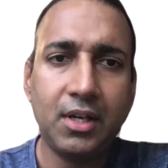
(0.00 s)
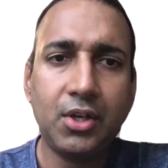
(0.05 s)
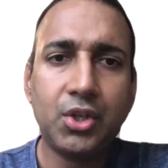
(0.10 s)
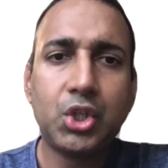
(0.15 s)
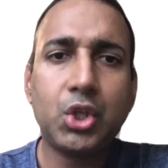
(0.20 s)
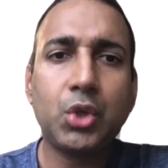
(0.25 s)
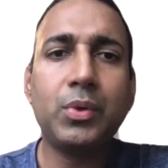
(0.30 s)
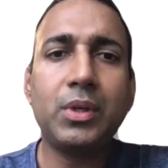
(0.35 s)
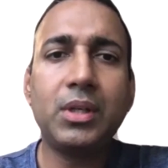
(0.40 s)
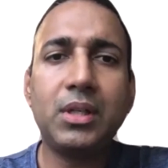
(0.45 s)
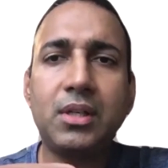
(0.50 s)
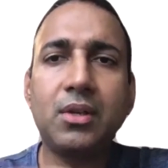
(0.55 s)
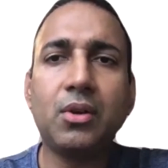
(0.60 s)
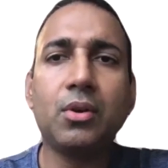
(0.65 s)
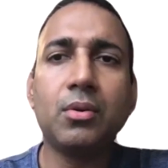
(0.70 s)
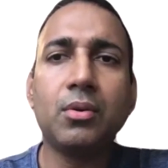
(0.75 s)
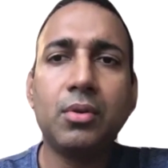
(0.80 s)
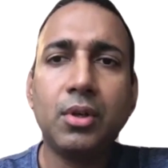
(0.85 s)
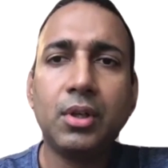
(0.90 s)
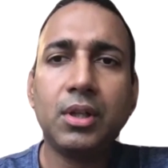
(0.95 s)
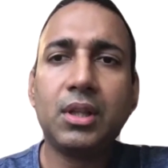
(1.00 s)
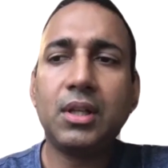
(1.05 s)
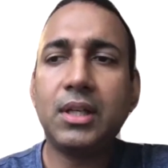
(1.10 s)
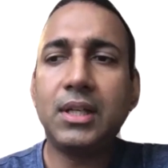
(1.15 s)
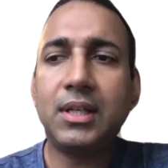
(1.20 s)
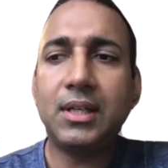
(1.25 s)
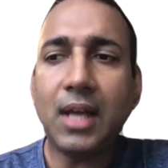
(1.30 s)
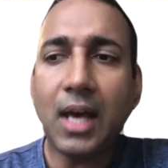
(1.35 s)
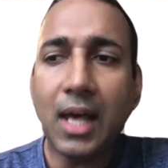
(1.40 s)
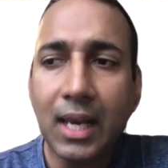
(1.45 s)
So we, you know, it
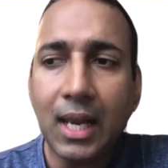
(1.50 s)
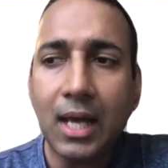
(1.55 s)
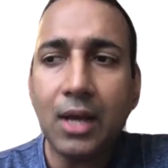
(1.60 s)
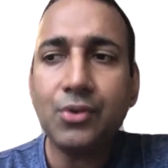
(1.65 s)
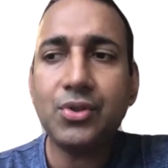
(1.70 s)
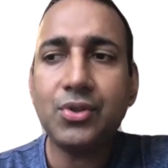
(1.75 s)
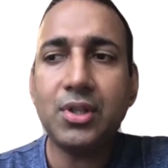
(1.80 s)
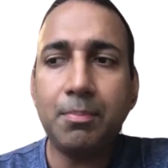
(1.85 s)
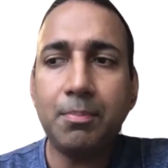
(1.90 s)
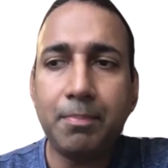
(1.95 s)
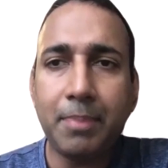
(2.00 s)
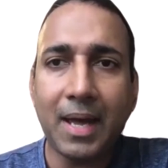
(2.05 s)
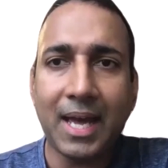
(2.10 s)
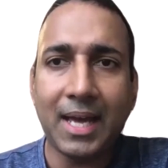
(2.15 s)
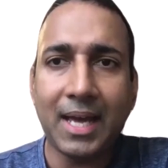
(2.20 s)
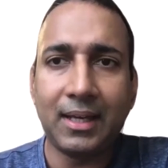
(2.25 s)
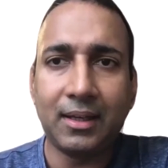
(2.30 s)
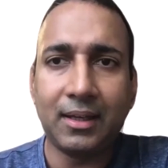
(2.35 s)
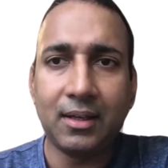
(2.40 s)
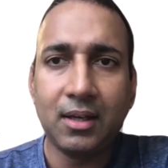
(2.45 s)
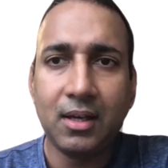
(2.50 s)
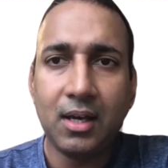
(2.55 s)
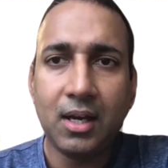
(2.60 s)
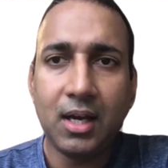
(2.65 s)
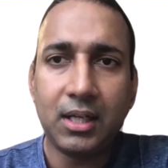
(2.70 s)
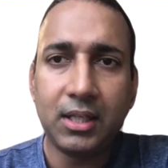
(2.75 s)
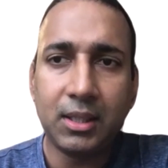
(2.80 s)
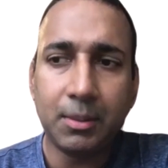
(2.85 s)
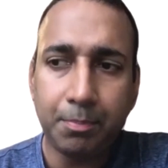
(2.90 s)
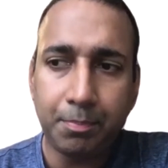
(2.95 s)
allows the bank
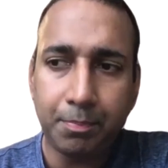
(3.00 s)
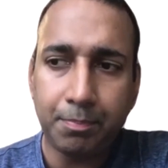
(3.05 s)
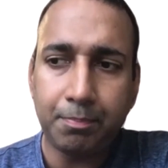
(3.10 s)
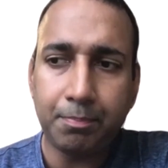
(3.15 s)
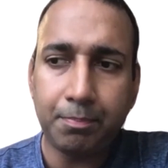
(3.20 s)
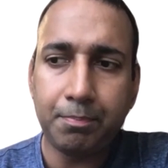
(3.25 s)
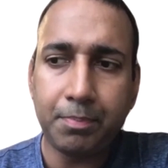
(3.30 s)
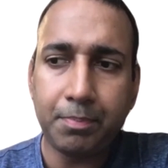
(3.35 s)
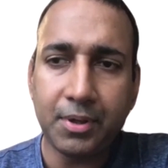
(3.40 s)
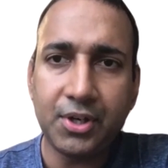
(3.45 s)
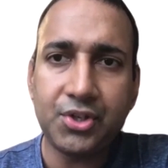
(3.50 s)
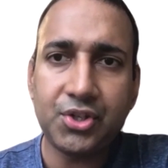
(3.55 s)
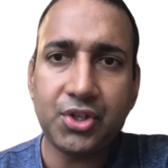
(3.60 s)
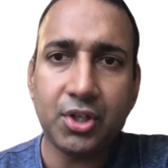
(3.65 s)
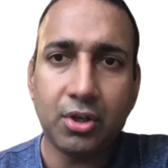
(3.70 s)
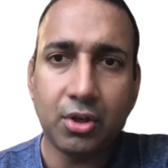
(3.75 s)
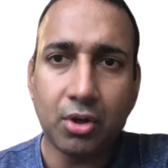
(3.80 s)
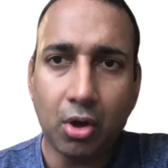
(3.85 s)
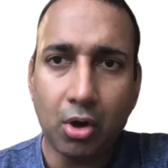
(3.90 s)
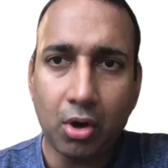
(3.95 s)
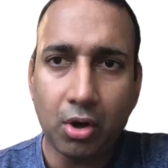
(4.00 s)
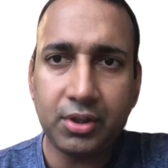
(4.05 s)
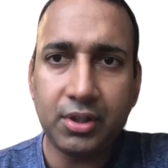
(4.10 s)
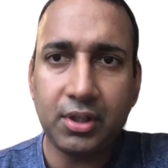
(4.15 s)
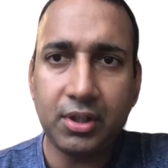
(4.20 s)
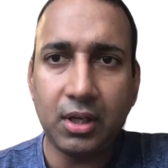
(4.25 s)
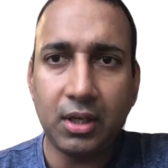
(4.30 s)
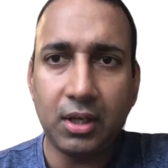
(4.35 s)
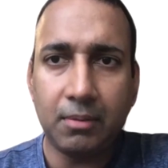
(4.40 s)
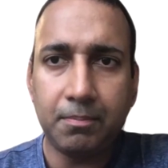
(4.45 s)
and the person or
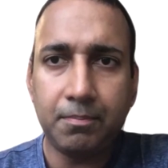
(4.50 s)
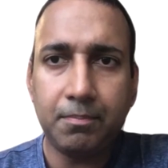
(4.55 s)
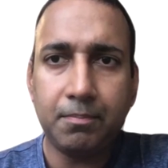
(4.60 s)
the